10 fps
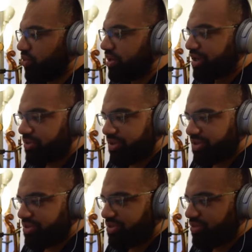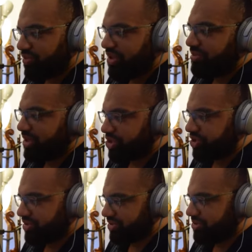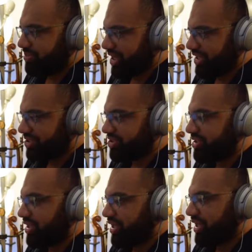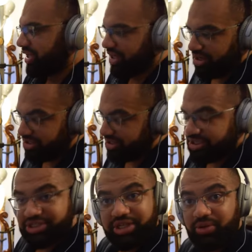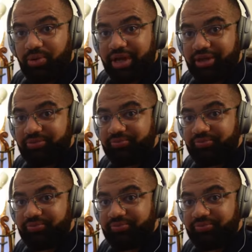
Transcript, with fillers: work with three-dimensional space in an artistic way.